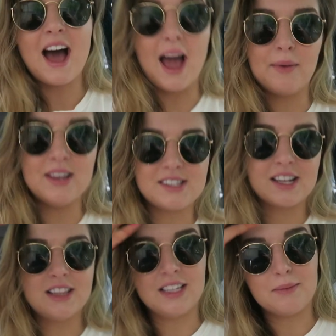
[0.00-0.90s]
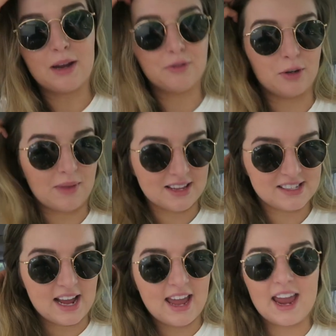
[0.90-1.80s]
I was cleaning my room last
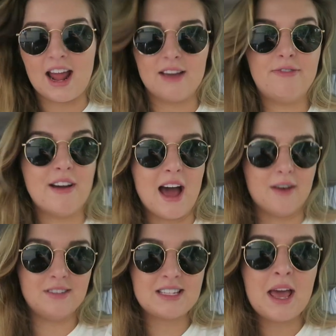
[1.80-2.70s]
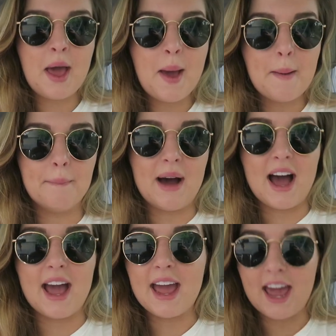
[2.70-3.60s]
night and I found
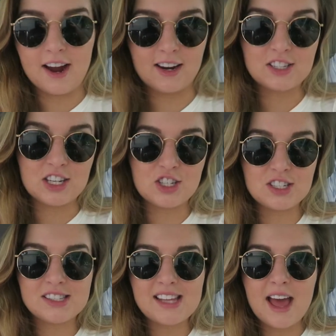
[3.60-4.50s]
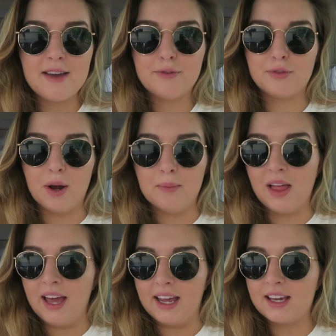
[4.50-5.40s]
my hair extension set from
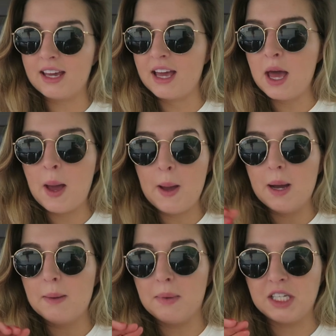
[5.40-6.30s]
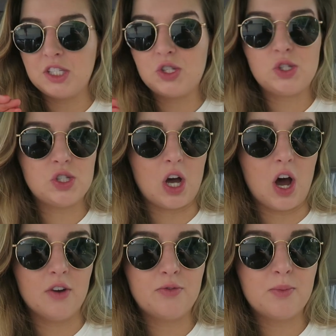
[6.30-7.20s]
like my
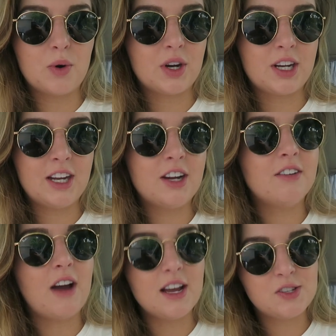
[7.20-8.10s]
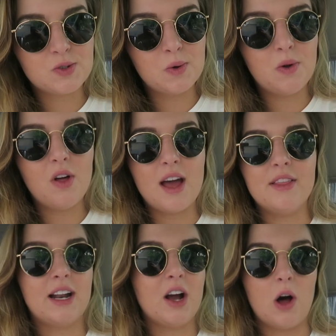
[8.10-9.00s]
sophomore year of high school, and
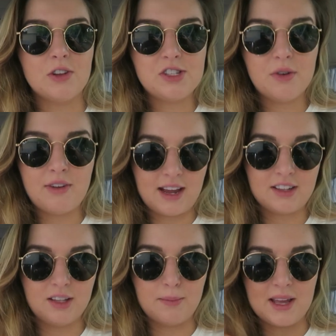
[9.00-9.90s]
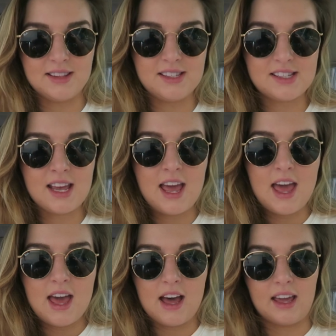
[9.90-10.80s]
then I also have had clip-ins
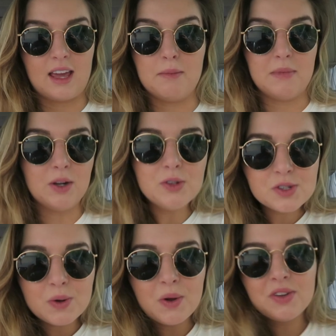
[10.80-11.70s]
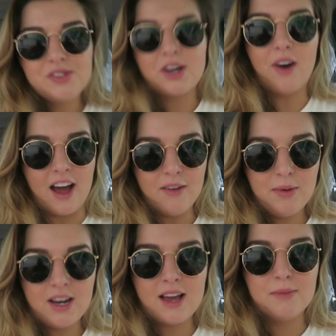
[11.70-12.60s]
like in middle school. So I've
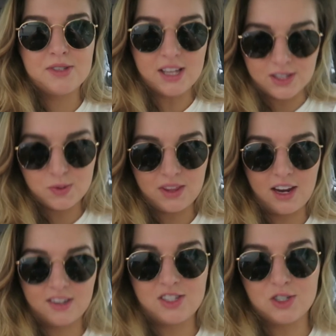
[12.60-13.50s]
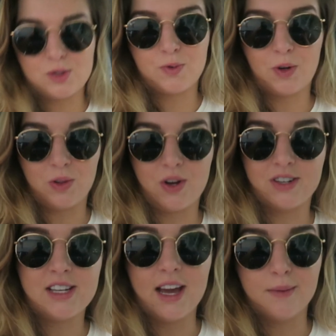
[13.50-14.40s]
been obsessed with hair extensions for a
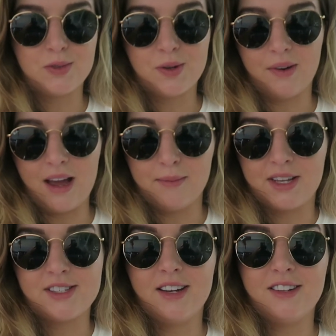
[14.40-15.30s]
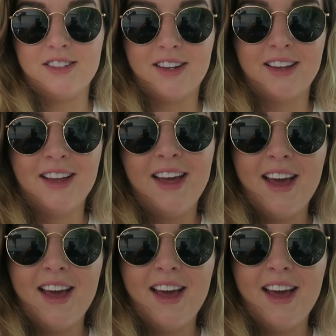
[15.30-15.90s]
long time, so I'm excited to